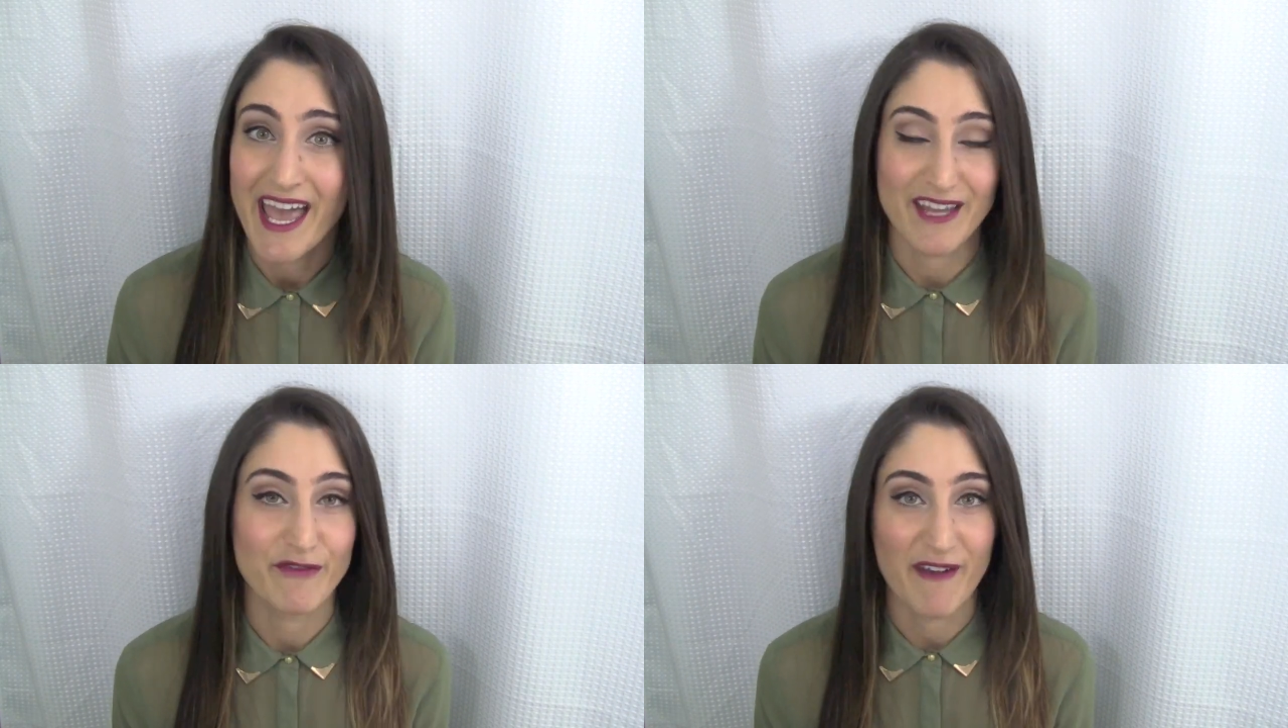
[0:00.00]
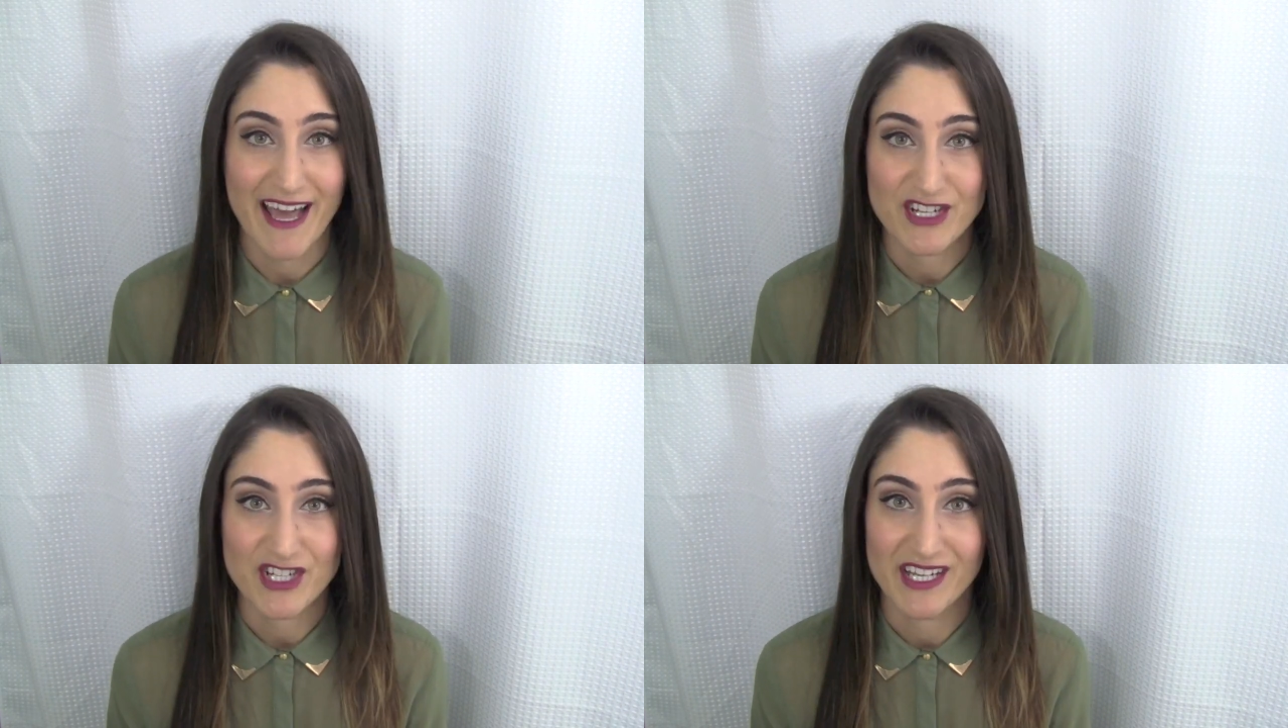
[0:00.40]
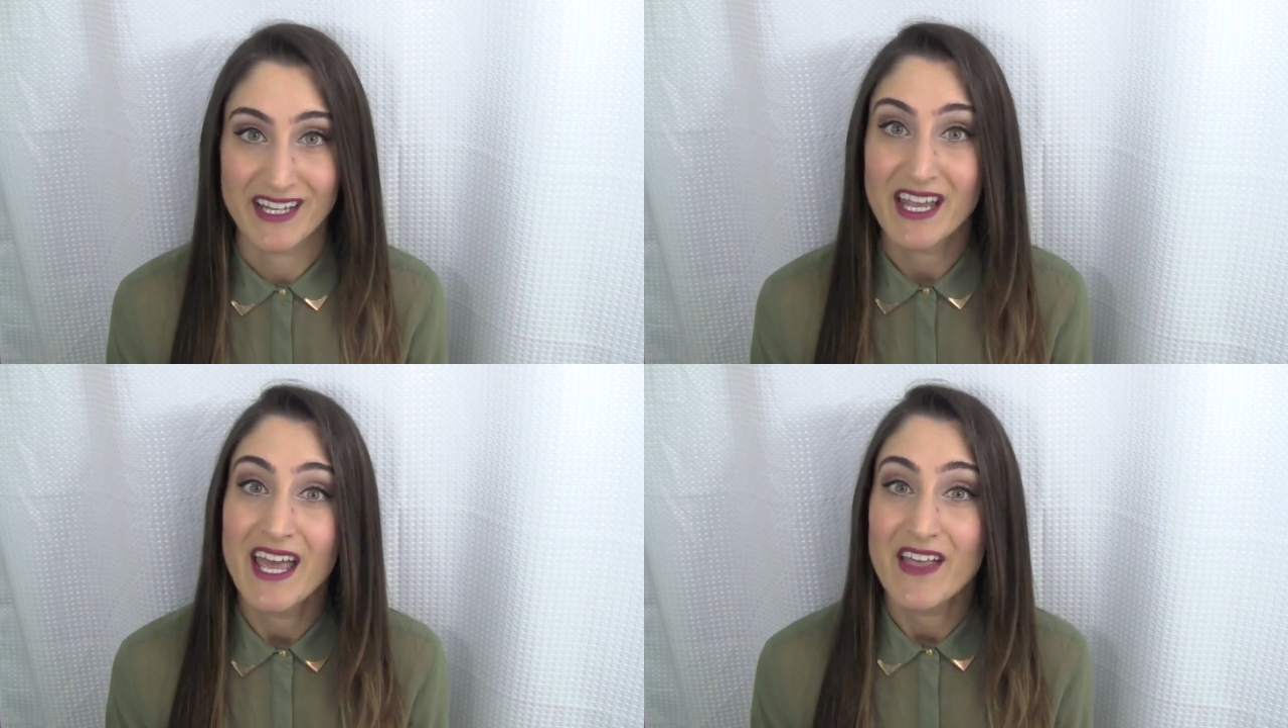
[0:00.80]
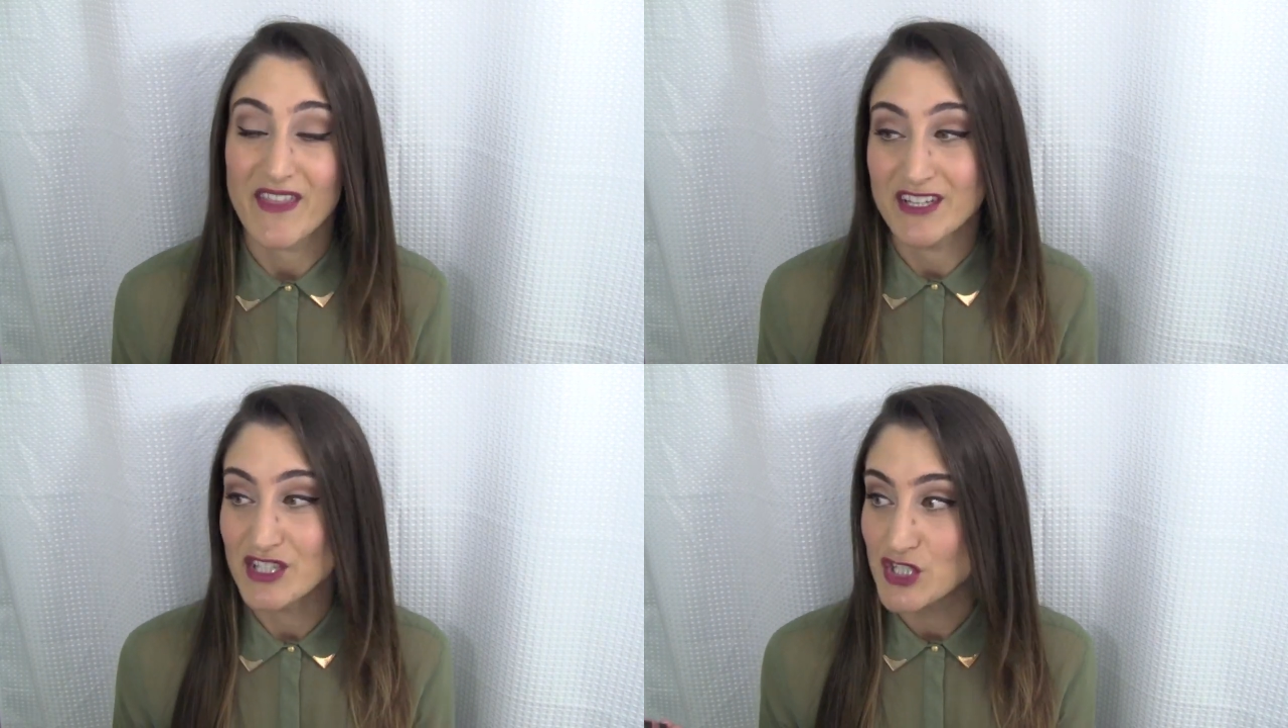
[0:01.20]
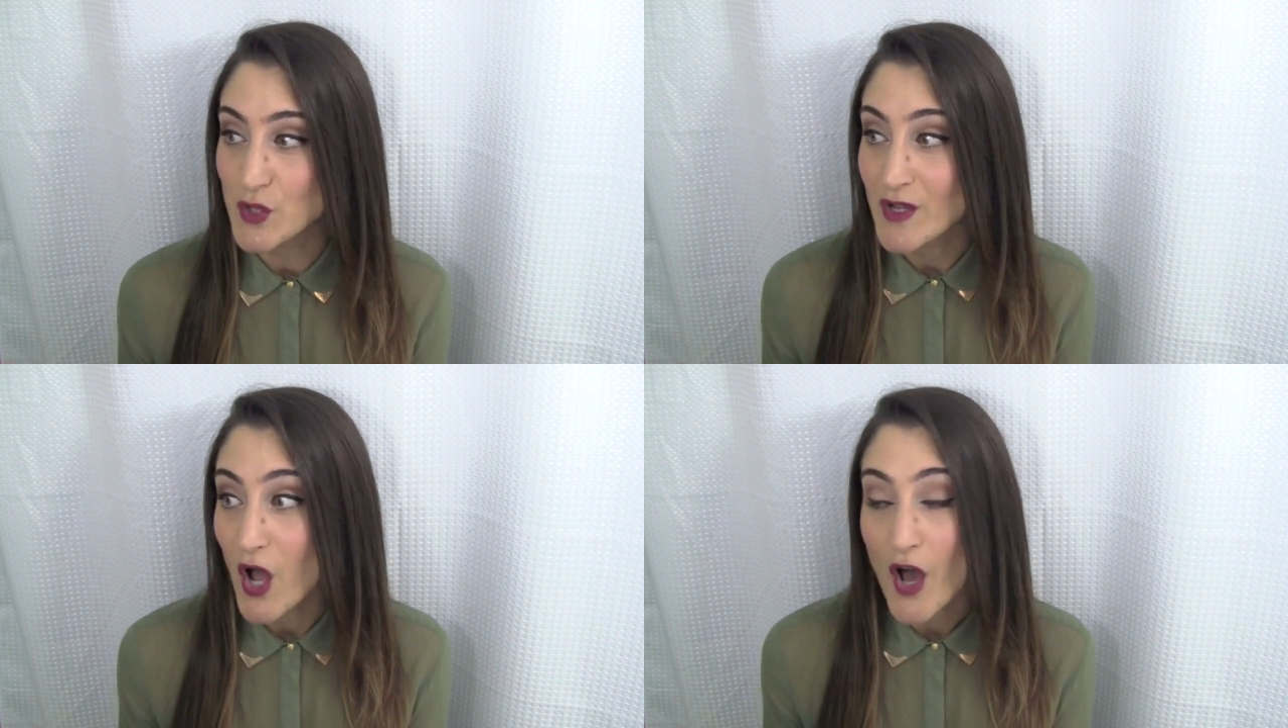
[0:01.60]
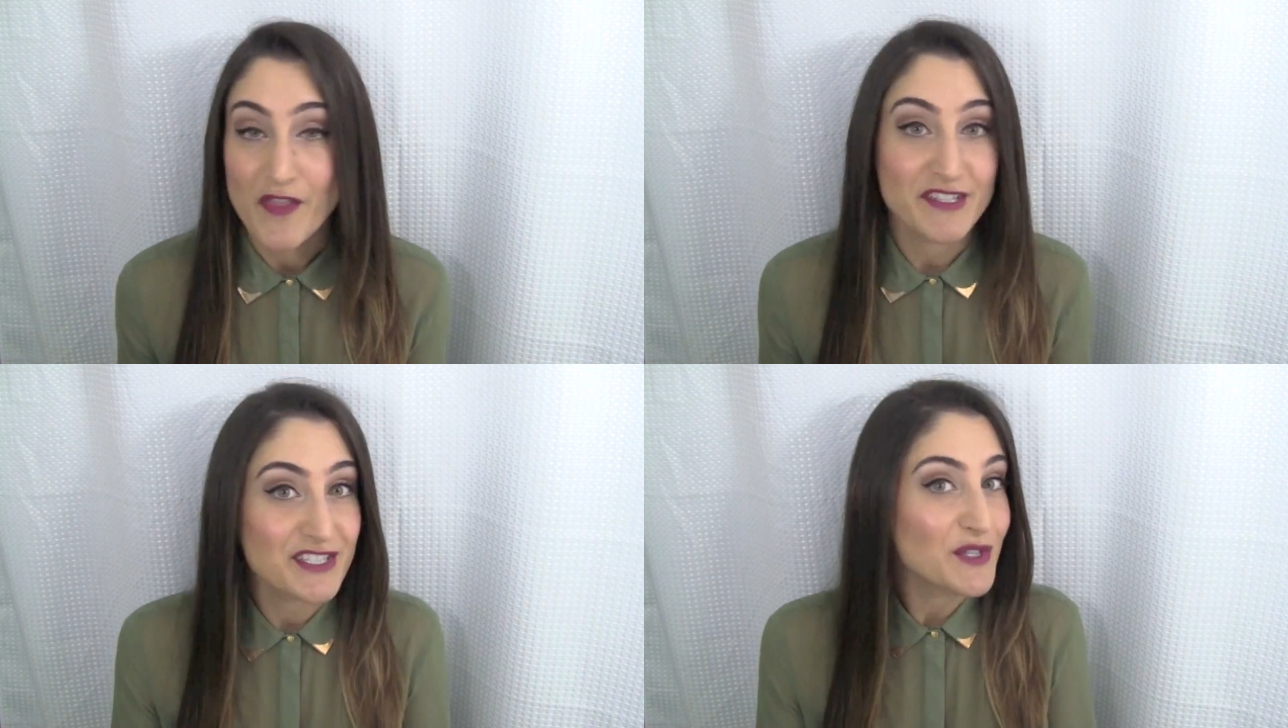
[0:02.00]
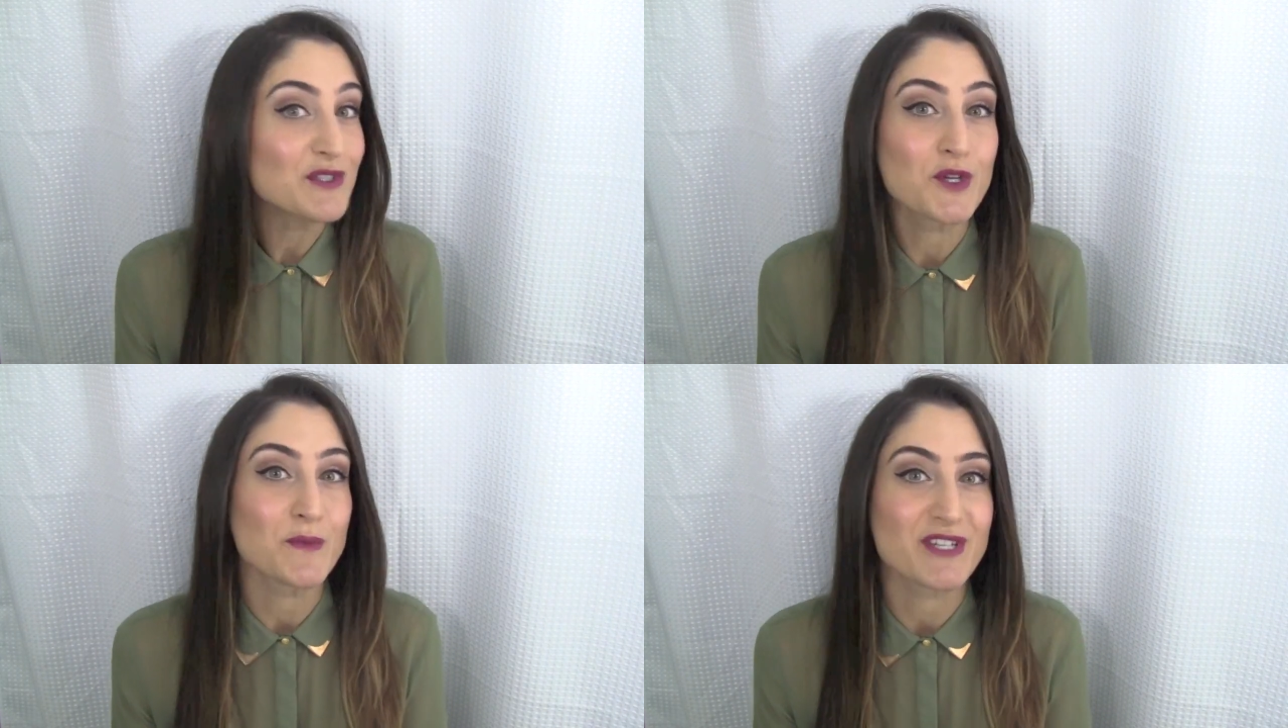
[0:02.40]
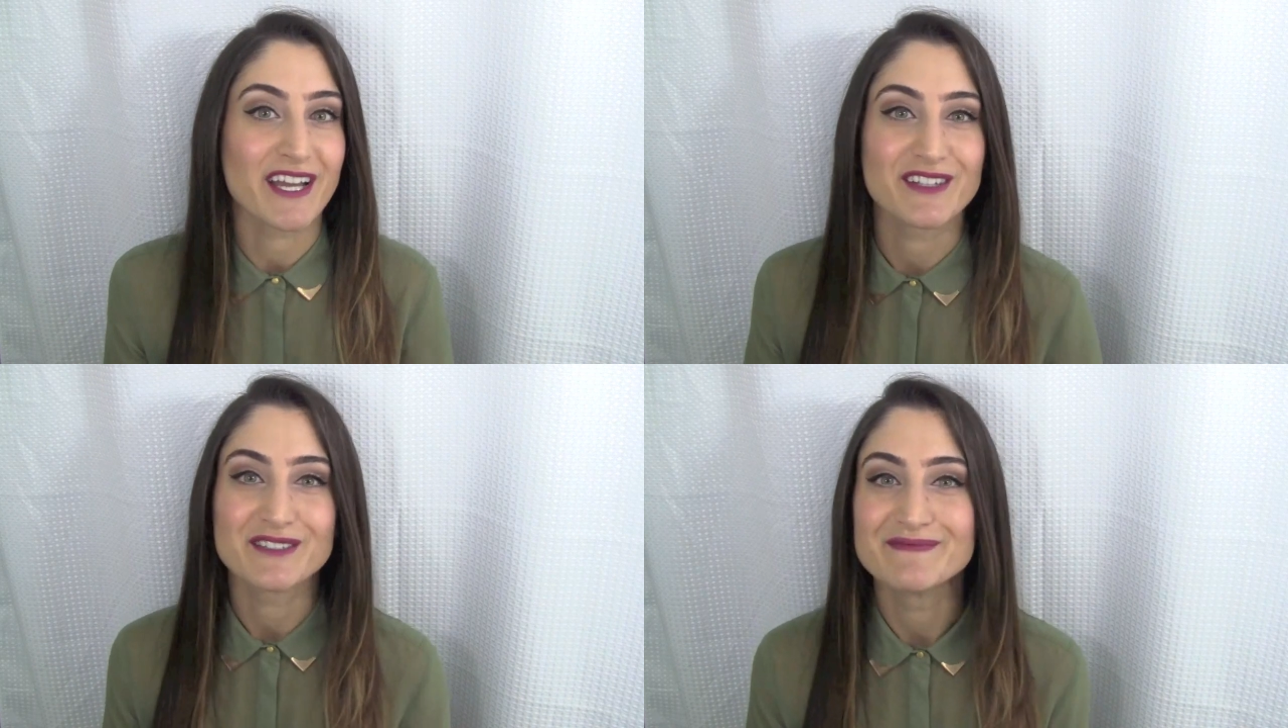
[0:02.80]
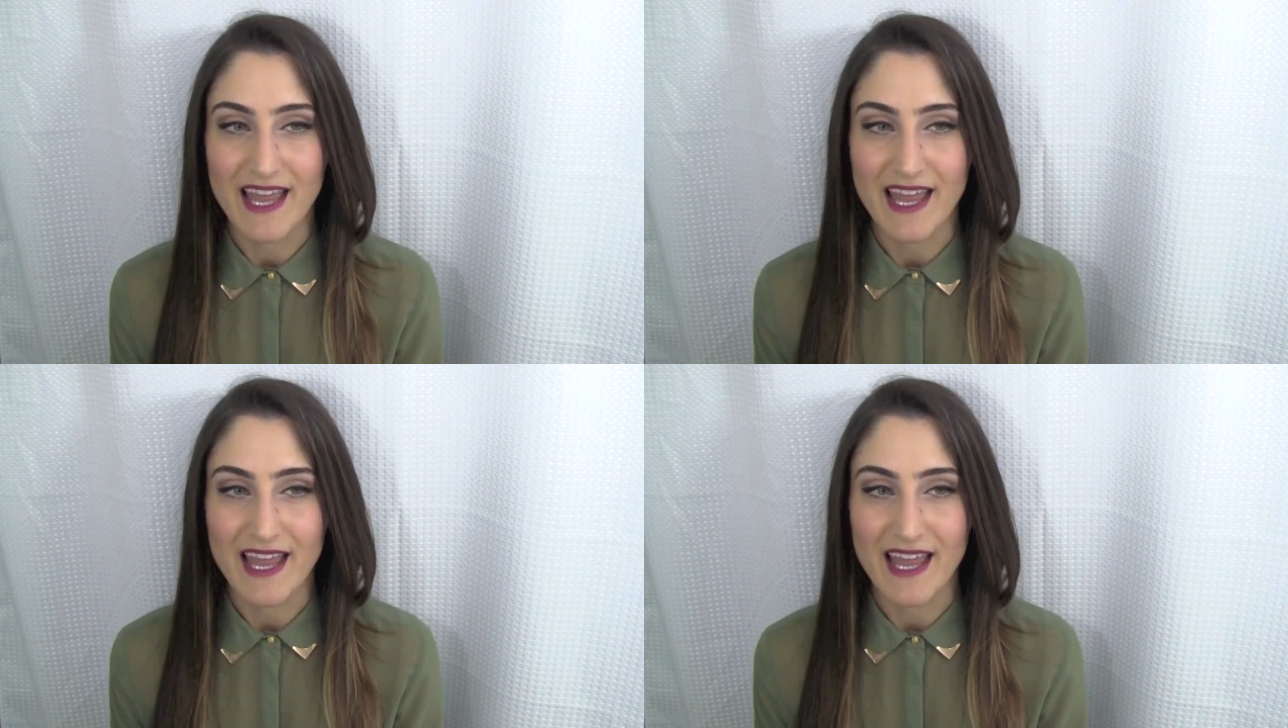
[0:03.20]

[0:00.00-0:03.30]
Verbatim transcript: and fashion than to do it on this YouTube channel.